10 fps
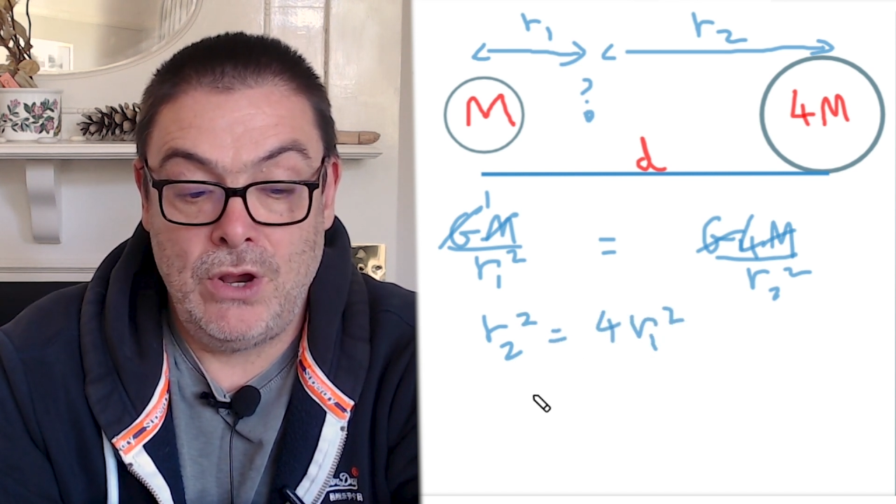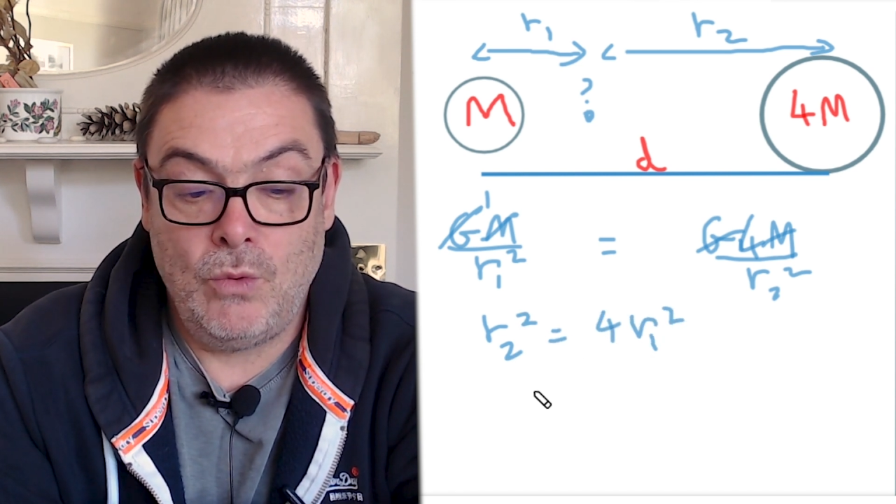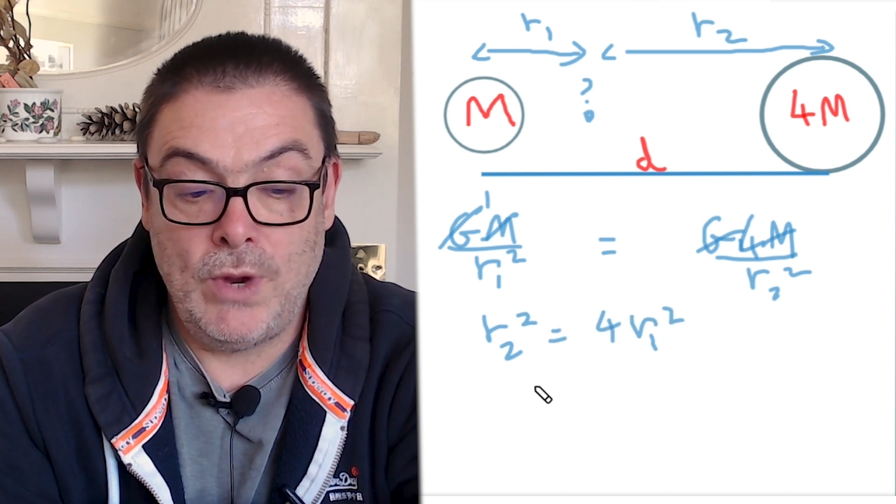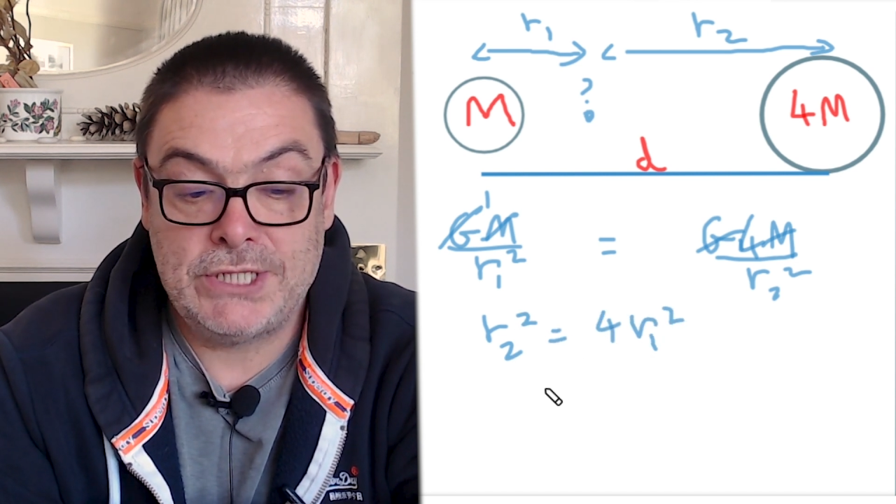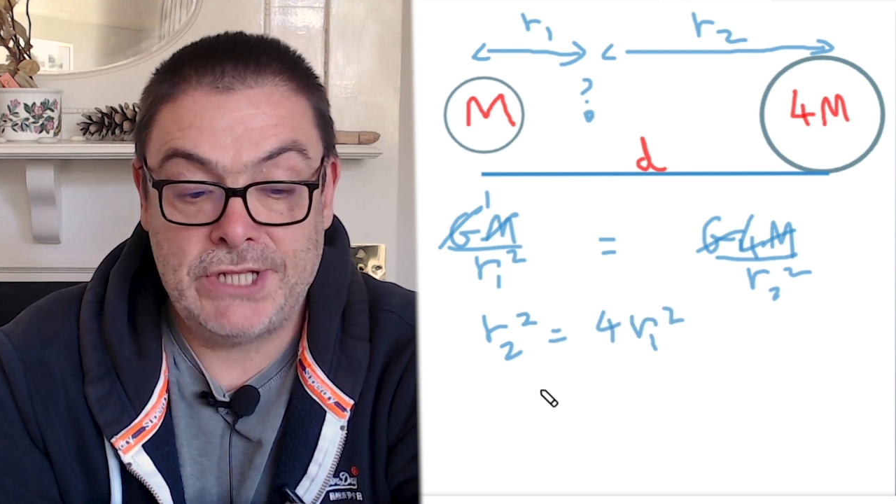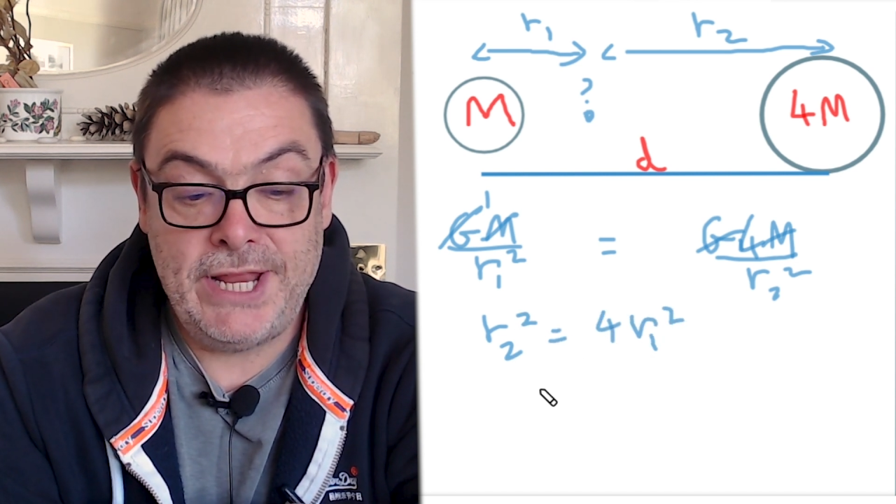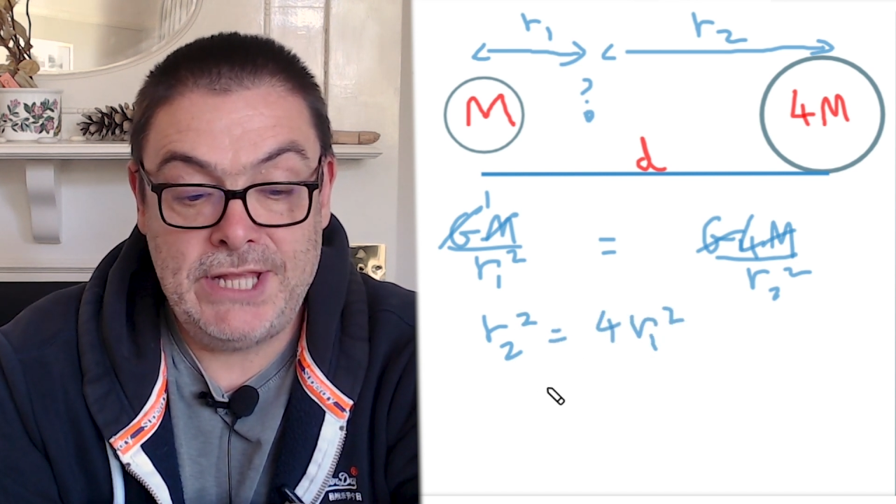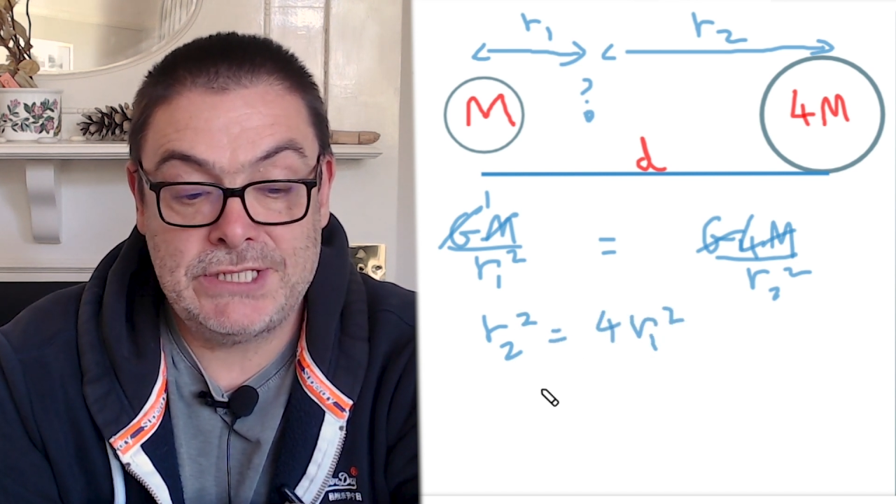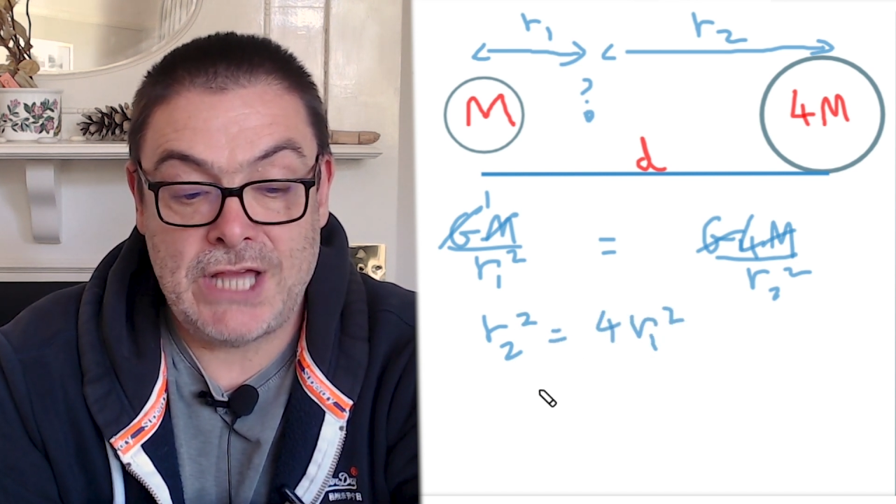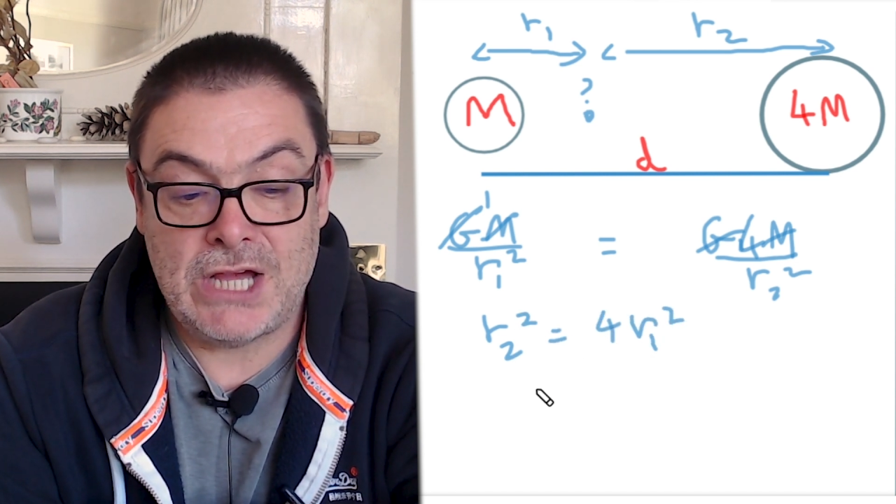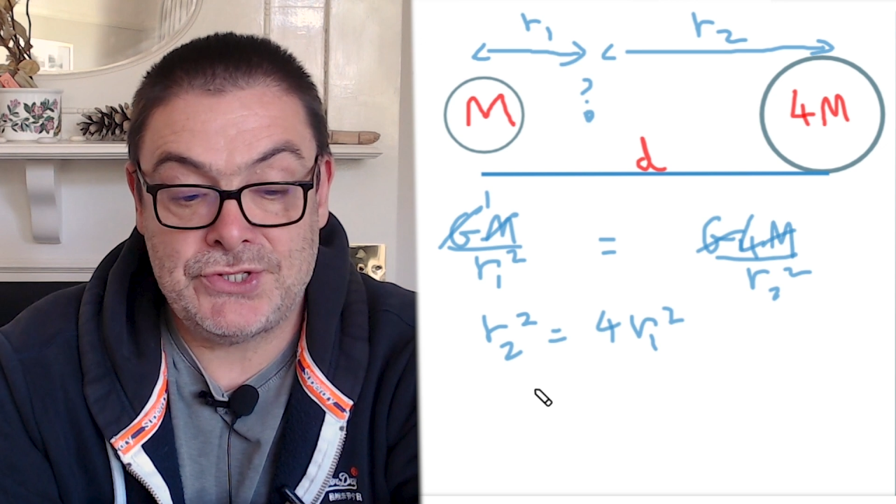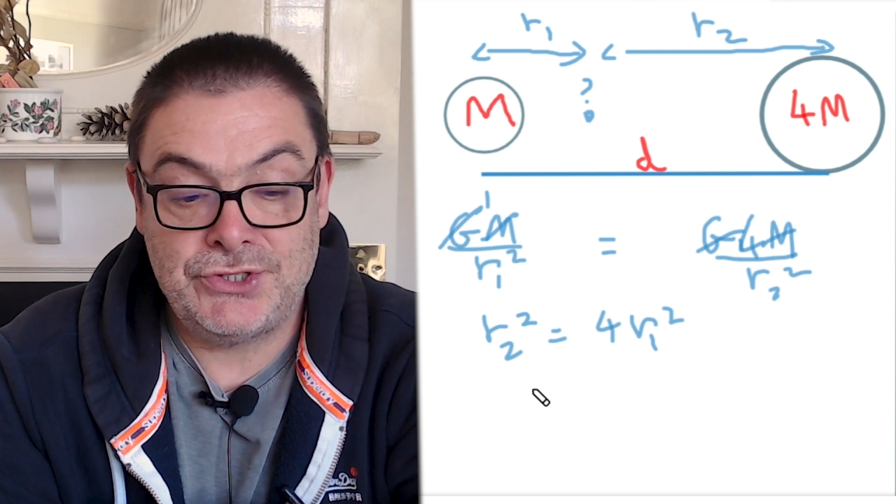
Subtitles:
which leads us